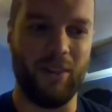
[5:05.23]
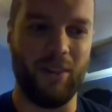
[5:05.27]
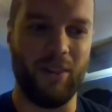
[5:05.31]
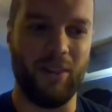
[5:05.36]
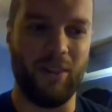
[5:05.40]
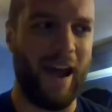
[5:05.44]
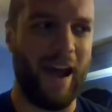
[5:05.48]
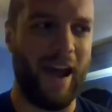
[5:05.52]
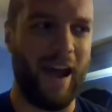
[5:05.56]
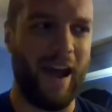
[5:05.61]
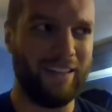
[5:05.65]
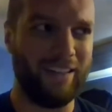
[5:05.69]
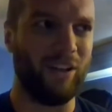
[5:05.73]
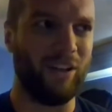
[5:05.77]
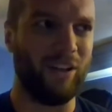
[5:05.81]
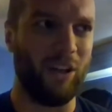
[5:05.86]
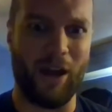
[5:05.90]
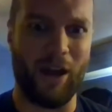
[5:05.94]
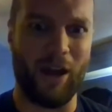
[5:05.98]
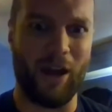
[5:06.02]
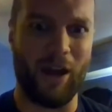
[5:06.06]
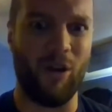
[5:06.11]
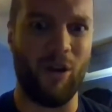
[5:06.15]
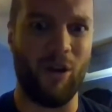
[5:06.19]
Like I did a
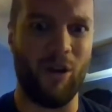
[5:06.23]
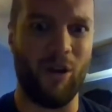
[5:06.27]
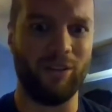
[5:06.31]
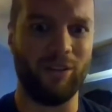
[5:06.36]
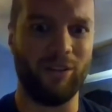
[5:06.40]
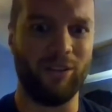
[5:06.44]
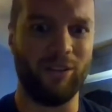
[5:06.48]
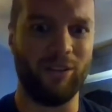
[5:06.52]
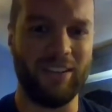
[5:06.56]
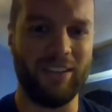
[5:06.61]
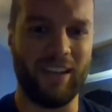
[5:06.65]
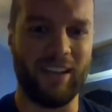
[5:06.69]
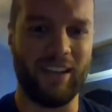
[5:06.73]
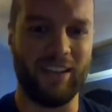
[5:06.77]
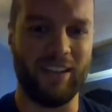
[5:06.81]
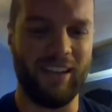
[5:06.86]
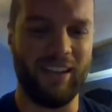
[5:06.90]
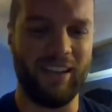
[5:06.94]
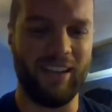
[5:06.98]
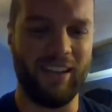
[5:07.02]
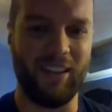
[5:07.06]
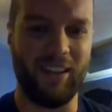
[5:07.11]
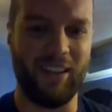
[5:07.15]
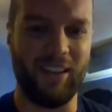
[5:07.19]
lot of wrong things that
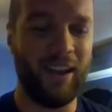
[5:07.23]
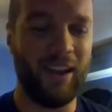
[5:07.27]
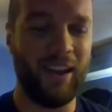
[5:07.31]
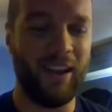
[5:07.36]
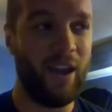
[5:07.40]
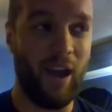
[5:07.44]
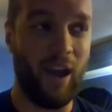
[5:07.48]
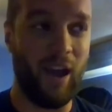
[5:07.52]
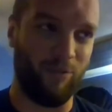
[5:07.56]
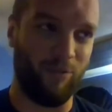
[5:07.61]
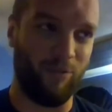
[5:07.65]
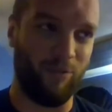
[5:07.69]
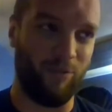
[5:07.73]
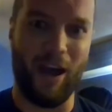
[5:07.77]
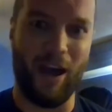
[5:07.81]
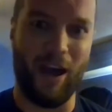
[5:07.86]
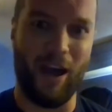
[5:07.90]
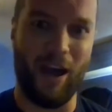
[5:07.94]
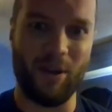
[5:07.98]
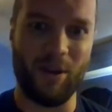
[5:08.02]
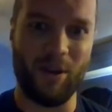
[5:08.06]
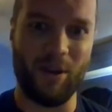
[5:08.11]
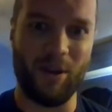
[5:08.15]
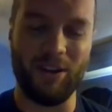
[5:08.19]
day. Like I
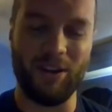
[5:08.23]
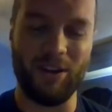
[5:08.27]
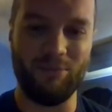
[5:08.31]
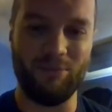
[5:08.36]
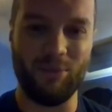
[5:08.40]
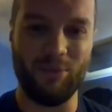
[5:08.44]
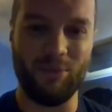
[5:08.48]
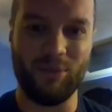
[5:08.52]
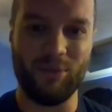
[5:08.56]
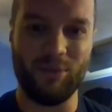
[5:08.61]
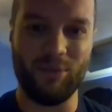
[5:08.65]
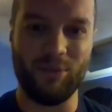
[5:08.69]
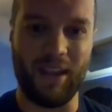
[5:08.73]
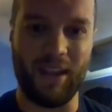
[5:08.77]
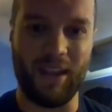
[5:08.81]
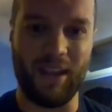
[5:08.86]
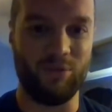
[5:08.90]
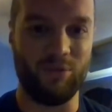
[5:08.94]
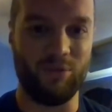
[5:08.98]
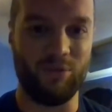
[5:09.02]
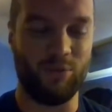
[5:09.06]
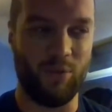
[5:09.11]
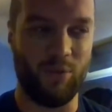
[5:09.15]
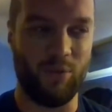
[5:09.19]
forgot my hunting boots
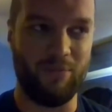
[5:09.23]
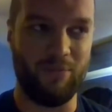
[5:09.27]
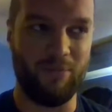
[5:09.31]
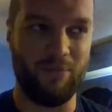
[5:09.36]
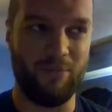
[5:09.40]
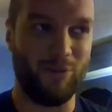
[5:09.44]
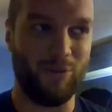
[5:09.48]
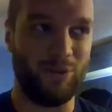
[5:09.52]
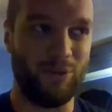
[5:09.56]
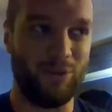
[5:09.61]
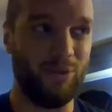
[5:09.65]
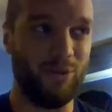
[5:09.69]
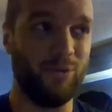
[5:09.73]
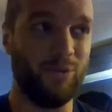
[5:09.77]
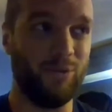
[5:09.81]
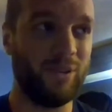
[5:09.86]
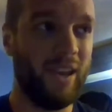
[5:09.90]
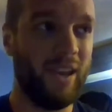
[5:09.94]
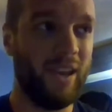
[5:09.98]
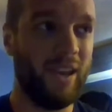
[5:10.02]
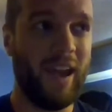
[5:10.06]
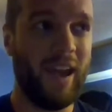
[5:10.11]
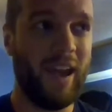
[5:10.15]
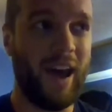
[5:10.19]
and was wearing boat
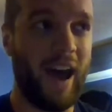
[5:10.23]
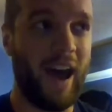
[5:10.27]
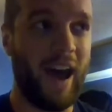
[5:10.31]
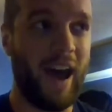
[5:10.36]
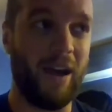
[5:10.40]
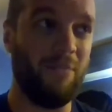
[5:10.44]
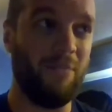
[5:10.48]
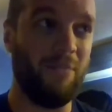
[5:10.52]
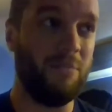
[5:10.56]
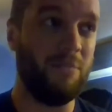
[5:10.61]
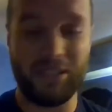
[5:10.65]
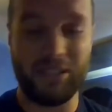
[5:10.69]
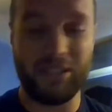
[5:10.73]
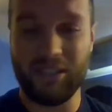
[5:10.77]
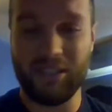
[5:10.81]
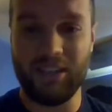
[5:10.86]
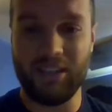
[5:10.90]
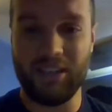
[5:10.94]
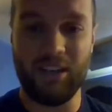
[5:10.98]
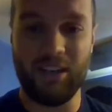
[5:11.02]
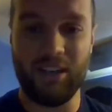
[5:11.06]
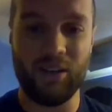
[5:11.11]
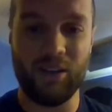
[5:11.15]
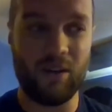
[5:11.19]
shoes. I missed
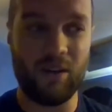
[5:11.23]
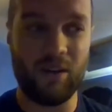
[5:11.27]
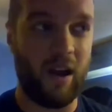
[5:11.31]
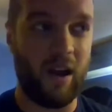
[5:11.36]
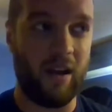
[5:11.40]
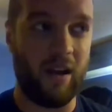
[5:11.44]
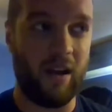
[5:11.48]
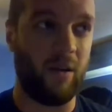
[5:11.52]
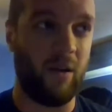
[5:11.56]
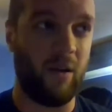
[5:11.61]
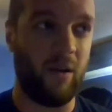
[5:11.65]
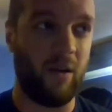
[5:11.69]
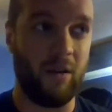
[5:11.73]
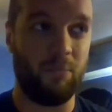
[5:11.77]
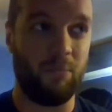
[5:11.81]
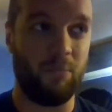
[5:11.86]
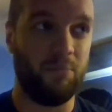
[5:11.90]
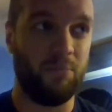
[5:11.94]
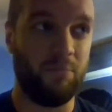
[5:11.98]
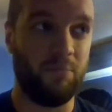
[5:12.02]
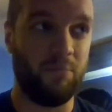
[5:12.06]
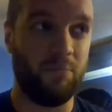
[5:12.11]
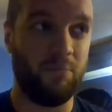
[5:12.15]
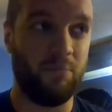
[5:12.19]
the deer on
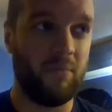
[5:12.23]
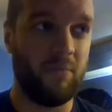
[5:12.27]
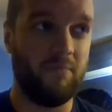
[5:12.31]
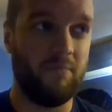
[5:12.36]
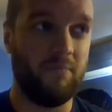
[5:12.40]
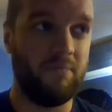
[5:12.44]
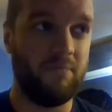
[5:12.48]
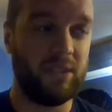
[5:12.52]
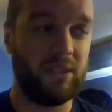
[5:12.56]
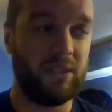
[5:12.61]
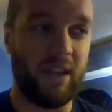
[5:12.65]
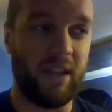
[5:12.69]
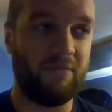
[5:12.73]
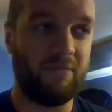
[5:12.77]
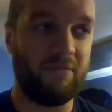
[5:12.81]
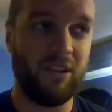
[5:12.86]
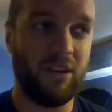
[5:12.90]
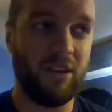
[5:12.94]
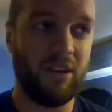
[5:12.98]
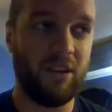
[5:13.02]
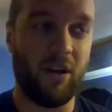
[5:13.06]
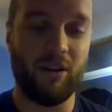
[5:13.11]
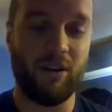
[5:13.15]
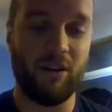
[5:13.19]
a
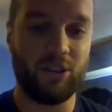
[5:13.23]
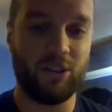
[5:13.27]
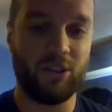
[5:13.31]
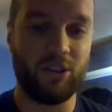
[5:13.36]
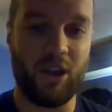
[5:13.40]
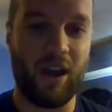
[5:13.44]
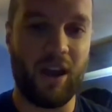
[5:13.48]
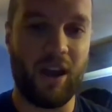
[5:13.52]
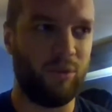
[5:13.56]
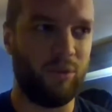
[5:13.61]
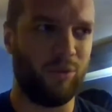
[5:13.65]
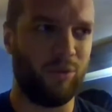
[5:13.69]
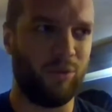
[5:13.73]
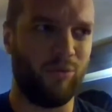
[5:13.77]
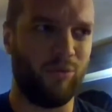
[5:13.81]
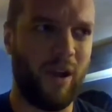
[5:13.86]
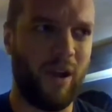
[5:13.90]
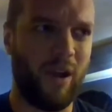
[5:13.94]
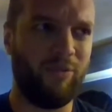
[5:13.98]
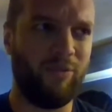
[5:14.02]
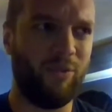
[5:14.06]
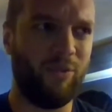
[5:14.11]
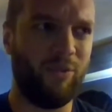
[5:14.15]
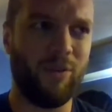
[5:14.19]
70-yard shot with a
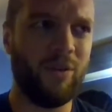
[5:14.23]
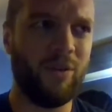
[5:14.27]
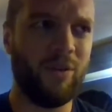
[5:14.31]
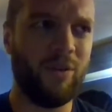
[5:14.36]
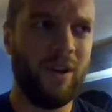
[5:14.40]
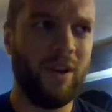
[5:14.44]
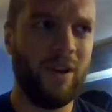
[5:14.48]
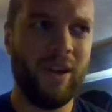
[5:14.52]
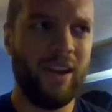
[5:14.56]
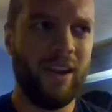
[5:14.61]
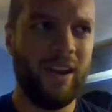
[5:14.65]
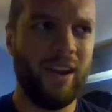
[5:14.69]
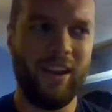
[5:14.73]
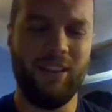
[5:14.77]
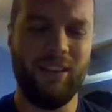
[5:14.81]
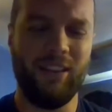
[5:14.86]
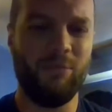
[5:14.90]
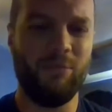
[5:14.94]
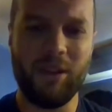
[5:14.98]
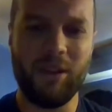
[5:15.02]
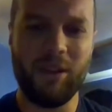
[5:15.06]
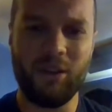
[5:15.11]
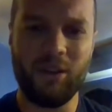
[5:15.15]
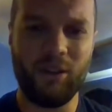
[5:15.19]
rifle in
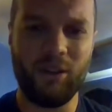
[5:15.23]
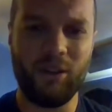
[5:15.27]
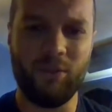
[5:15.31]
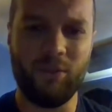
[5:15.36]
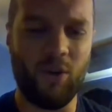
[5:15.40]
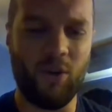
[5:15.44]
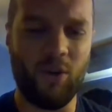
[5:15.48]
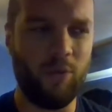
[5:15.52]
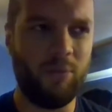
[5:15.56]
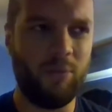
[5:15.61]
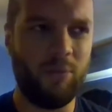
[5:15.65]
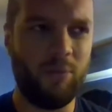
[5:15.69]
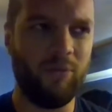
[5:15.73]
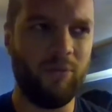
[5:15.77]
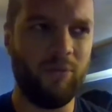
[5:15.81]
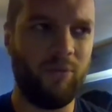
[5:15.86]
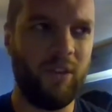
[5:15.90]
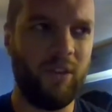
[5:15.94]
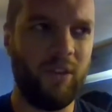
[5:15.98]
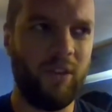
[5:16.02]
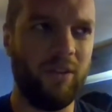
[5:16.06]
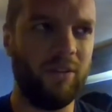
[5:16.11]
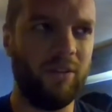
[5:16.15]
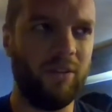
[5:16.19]
the middle of an open
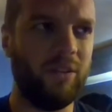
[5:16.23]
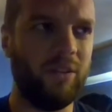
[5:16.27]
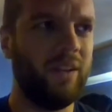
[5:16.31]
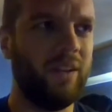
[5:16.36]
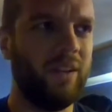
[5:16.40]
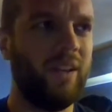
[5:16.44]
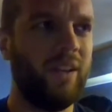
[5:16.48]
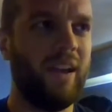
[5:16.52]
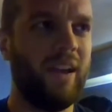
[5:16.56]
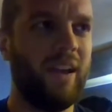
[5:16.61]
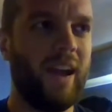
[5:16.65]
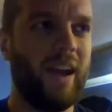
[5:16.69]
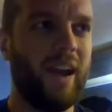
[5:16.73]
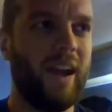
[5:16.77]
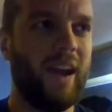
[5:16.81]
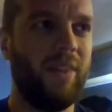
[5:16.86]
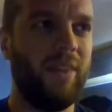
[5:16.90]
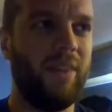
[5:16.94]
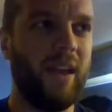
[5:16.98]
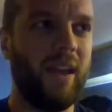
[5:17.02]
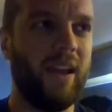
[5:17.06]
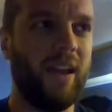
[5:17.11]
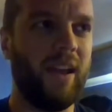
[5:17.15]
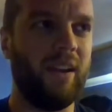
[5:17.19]
field.
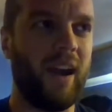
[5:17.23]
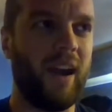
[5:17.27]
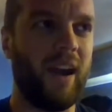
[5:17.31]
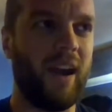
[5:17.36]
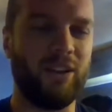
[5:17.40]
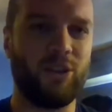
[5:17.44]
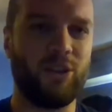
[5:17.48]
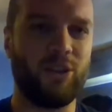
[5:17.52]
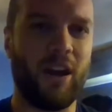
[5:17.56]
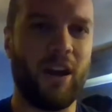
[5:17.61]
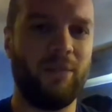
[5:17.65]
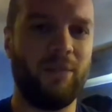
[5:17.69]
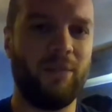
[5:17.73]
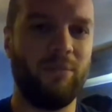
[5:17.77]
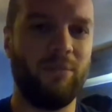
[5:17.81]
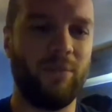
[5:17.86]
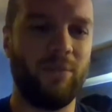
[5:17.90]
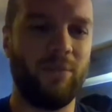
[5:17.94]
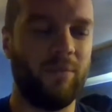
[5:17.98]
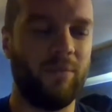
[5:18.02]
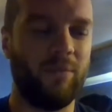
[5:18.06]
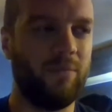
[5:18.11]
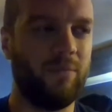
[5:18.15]
And then I shot him.